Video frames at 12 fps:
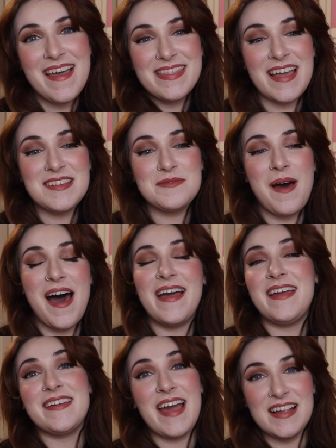That's
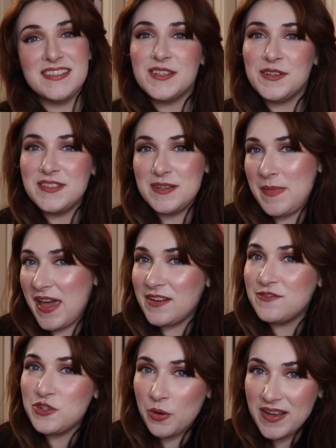my Kat Singleton man of
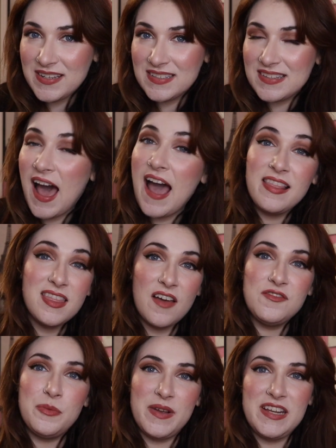choice. I
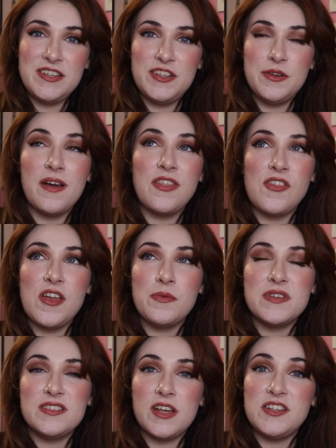loved Winnie too. I thought they
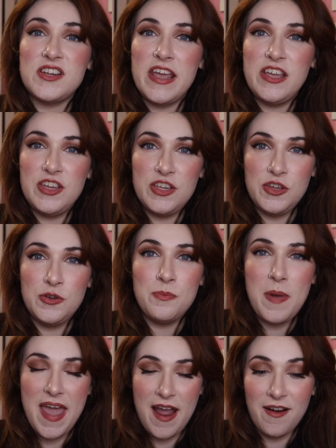were such a cute
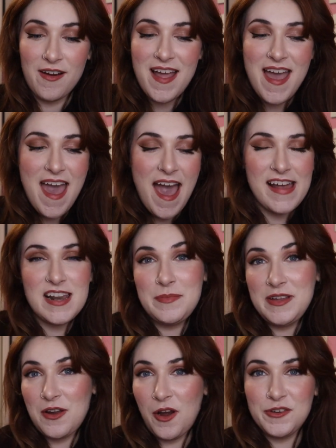pair. And I
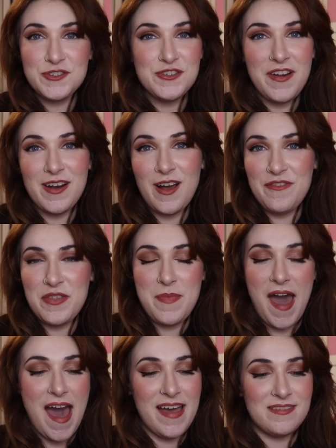mean, Archer right off the
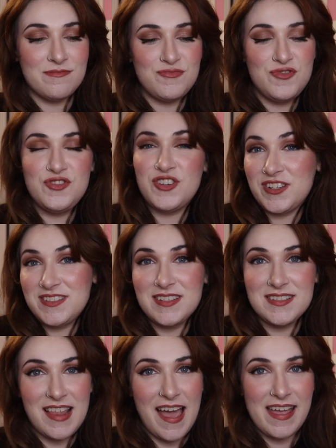bat just
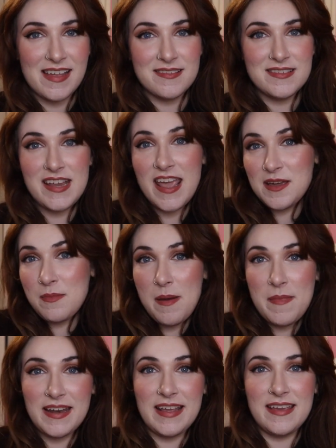is like, take my
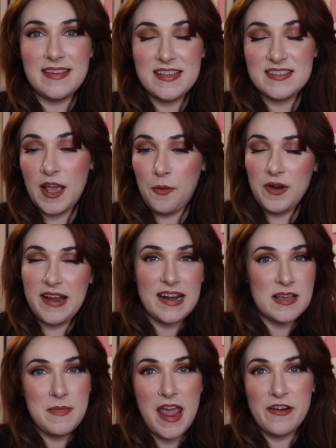money. He's like, we're
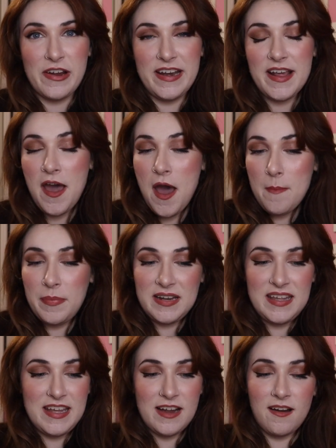getting married, but
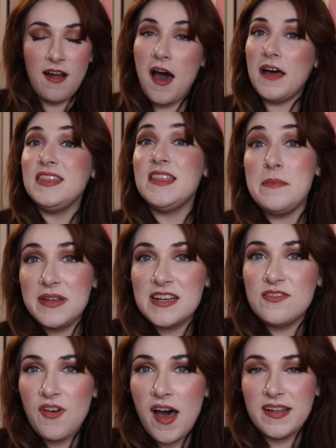here,
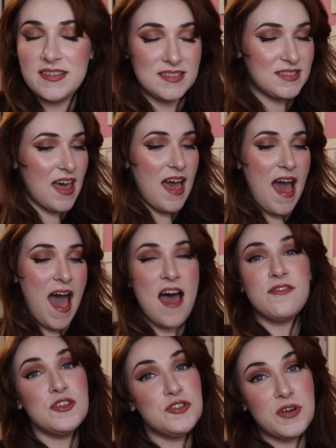unlimited funds,
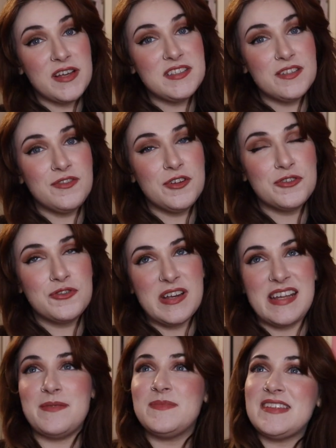have the dress of your
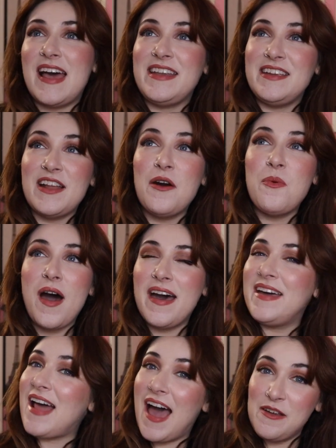dreams. And you know
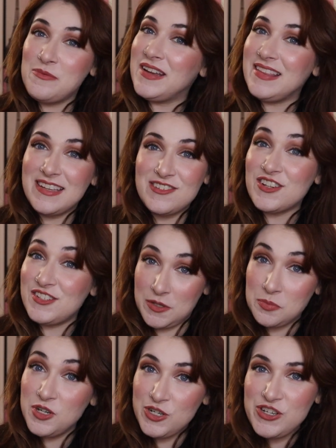what? I really just
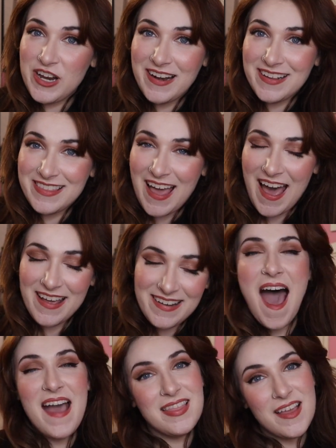appreciated that.
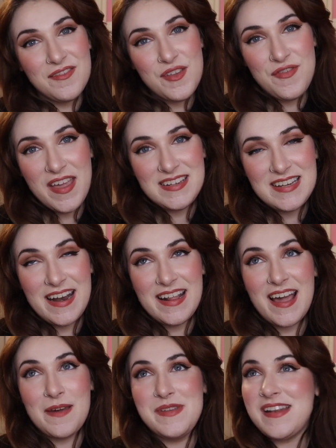I love the fake
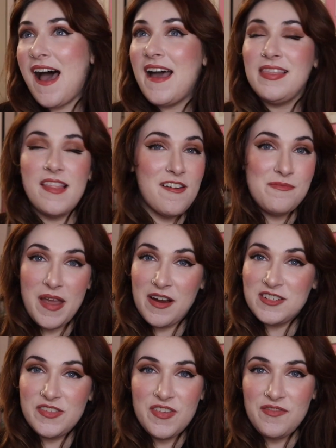dating. I mean, I love
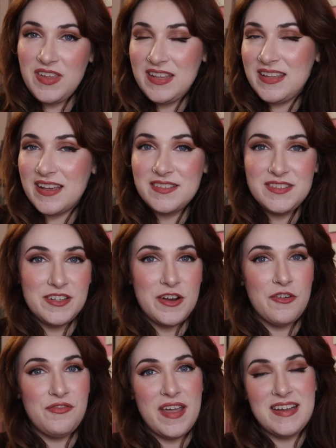Marriage of Convenience, you
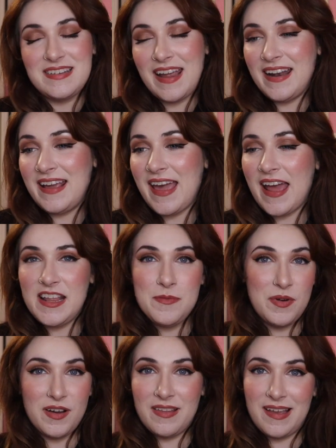know, fake dating. Any
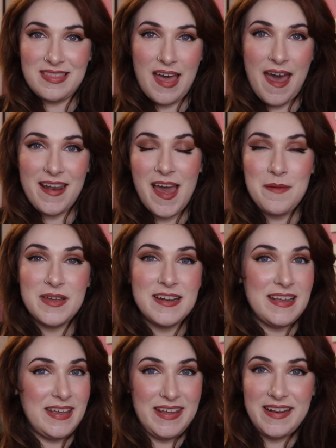book like that, I'm going
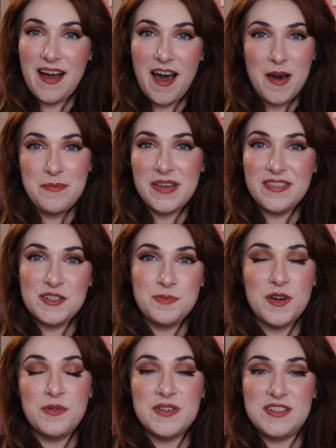to eat up. And this
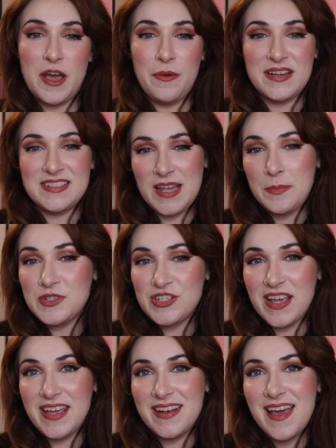book was no
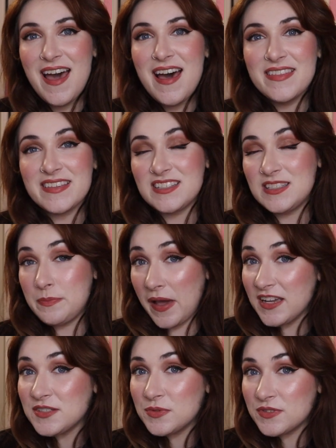exception. The
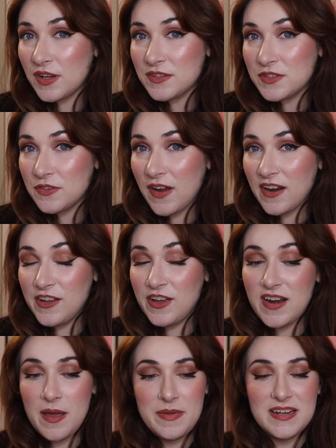spice was also very good.
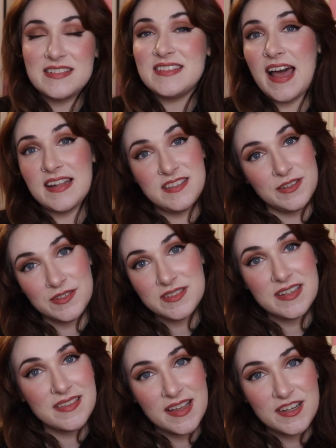I mean, it's Kat
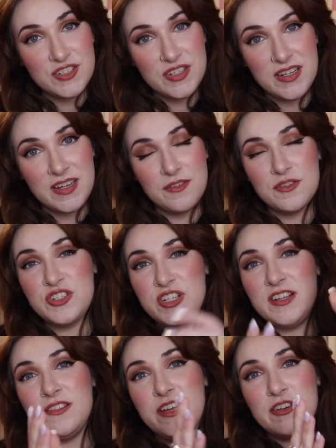Singleton. Like she
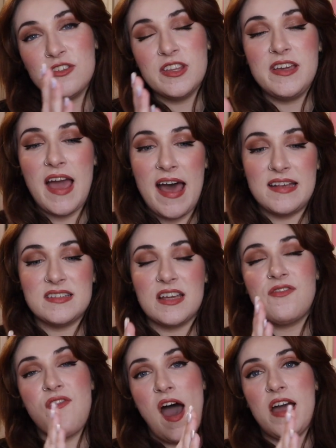literally has like
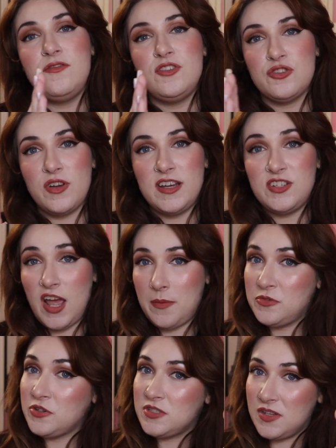5 straight
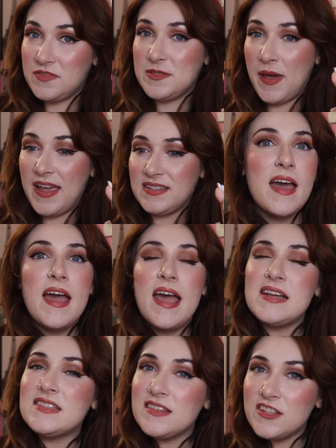chapters of spice.
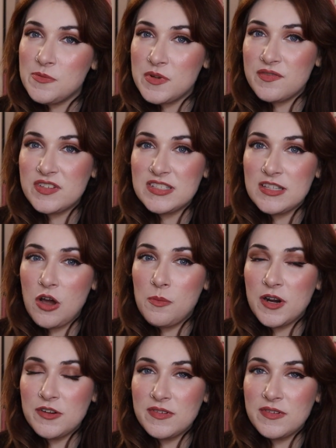It's a little bit of a slow burn